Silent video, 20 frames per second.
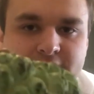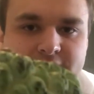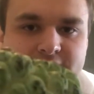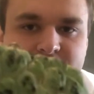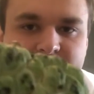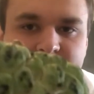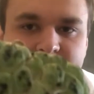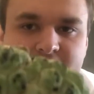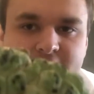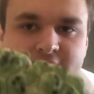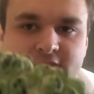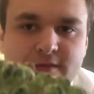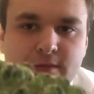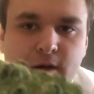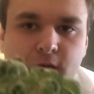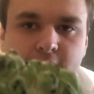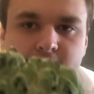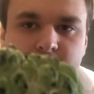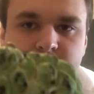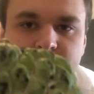slightly
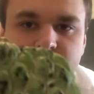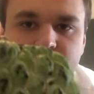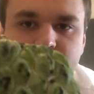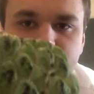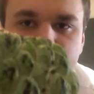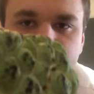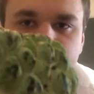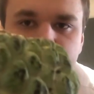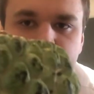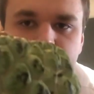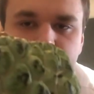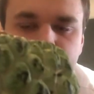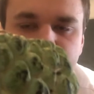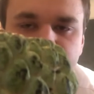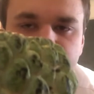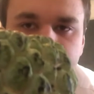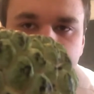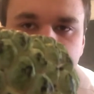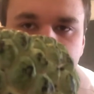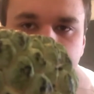smaller than, if
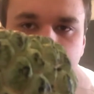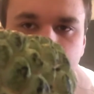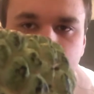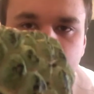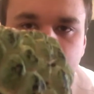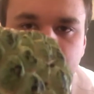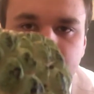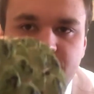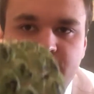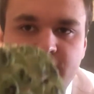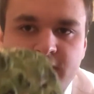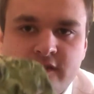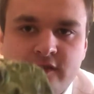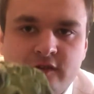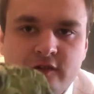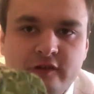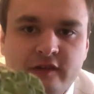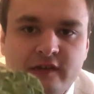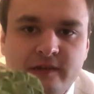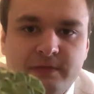I made a balled up
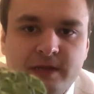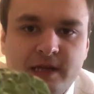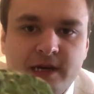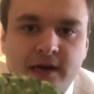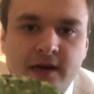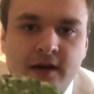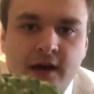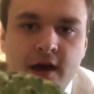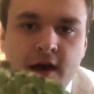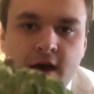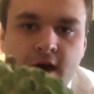fist or something.